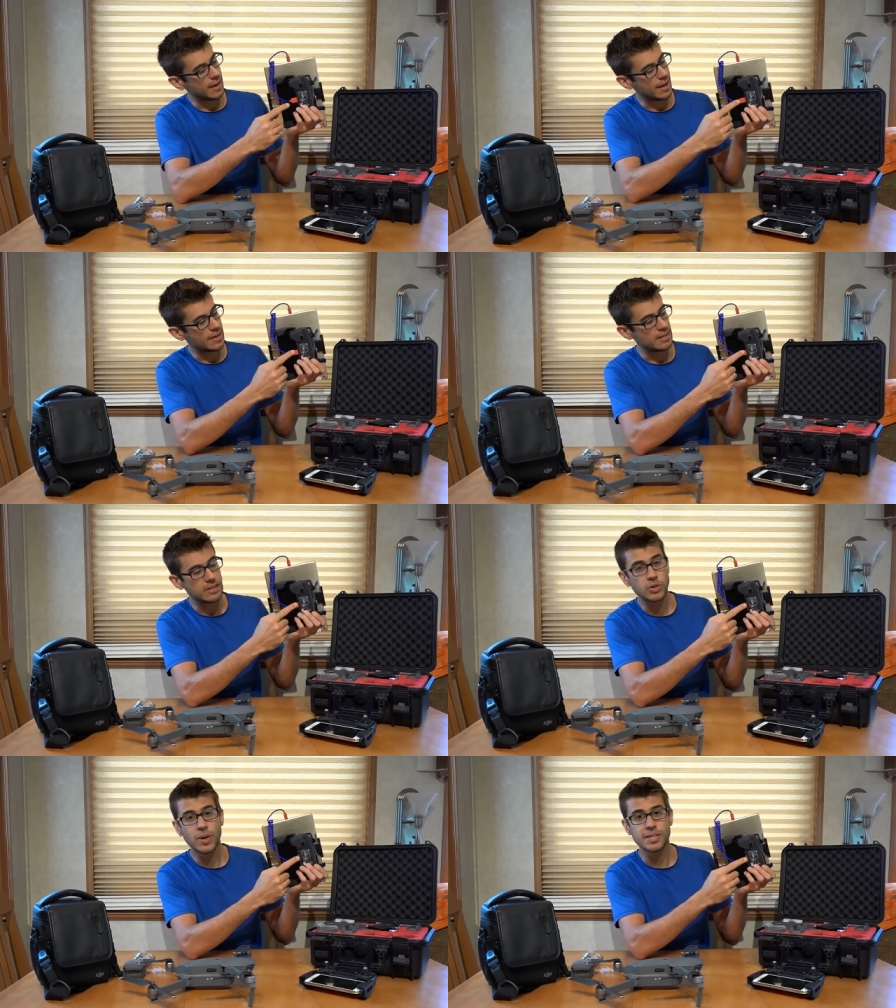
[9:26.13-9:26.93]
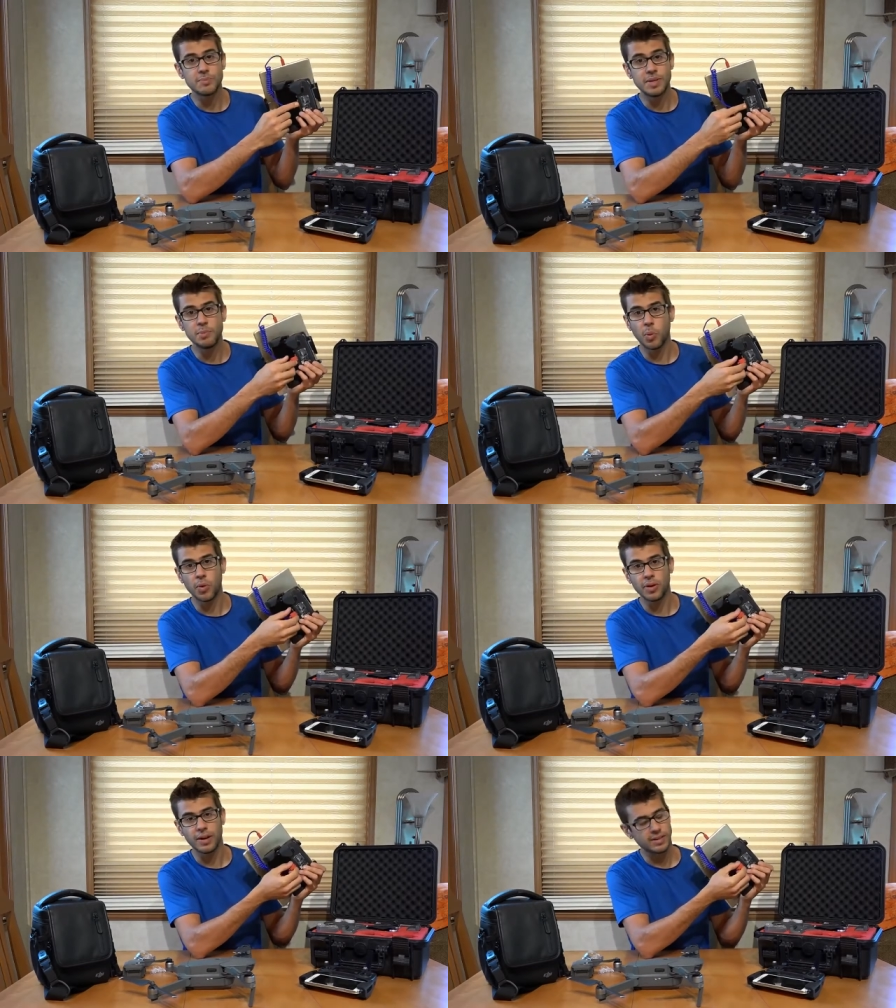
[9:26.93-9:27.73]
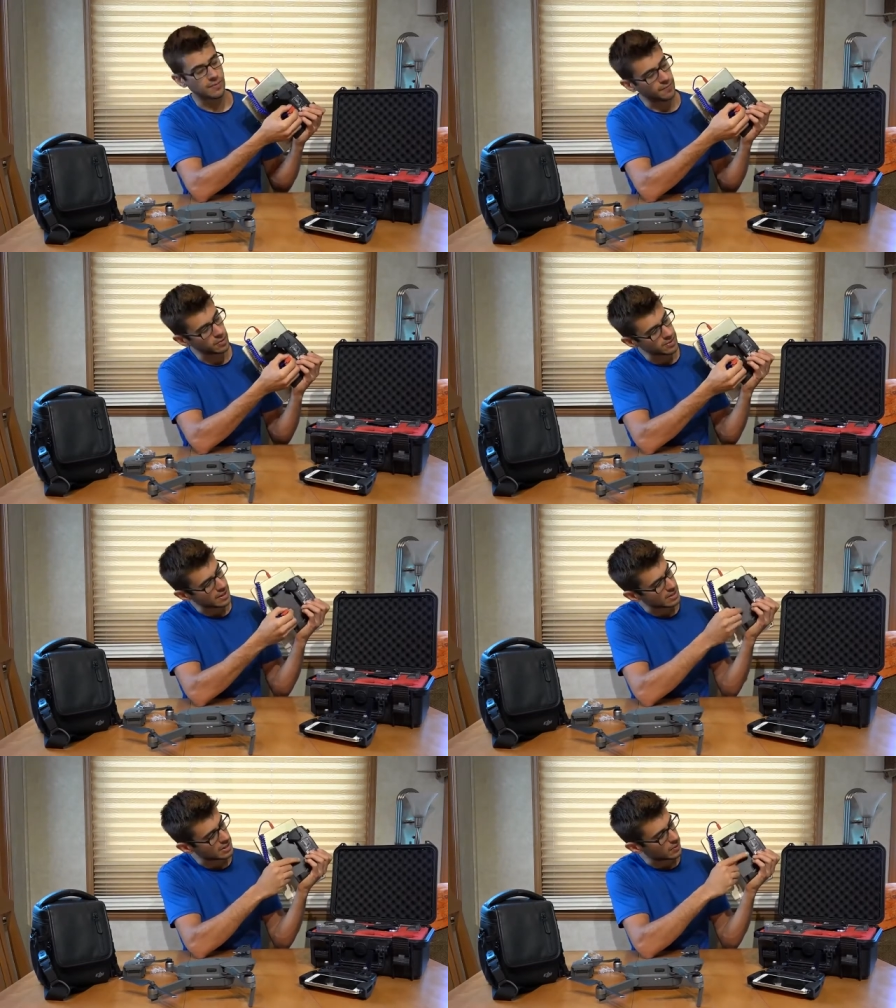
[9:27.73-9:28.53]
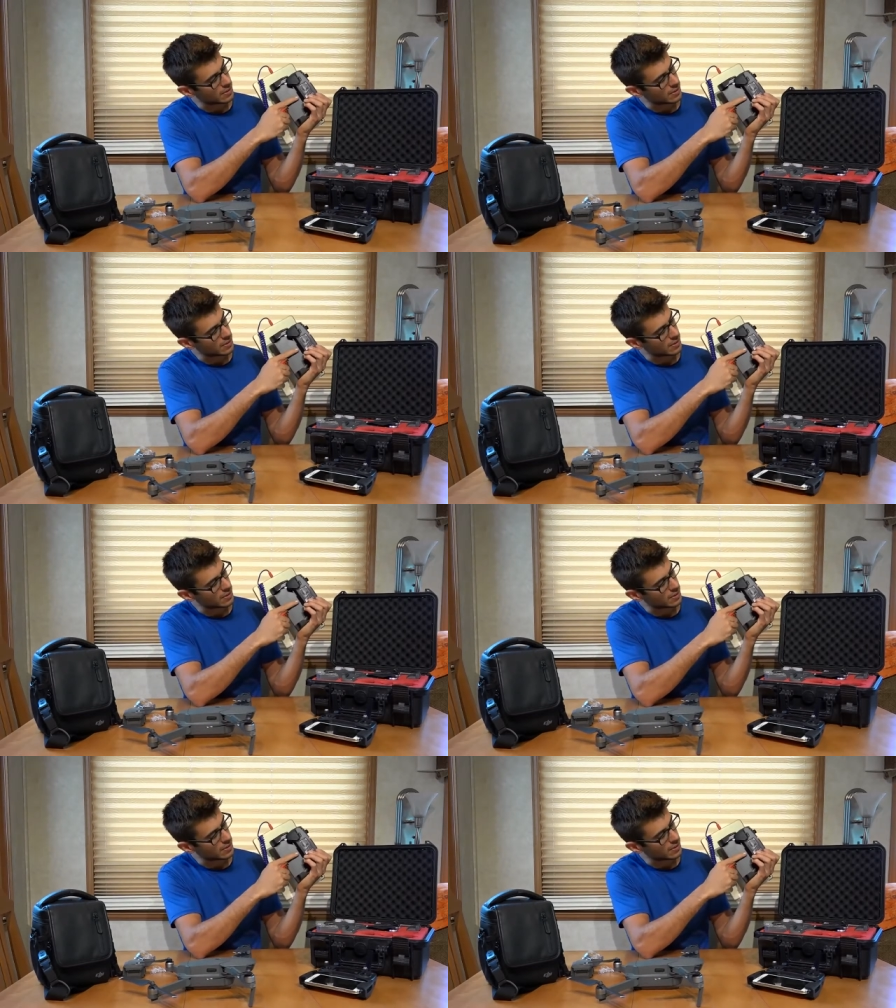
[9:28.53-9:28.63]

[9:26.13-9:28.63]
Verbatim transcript: a USB port, and has a full-size